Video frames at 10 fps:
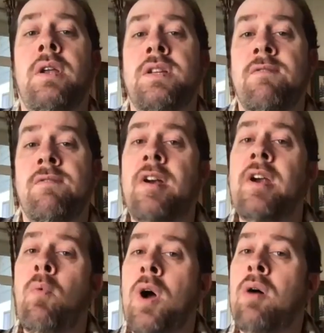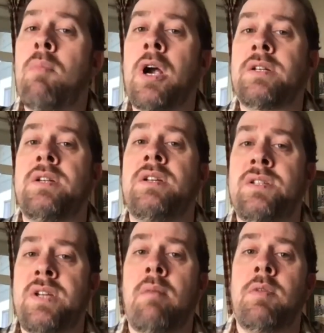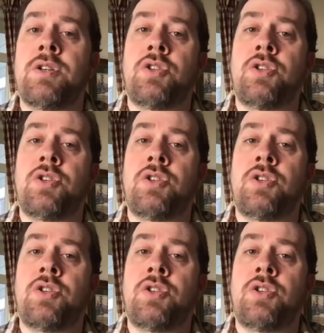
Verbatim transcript: is a very well marked and established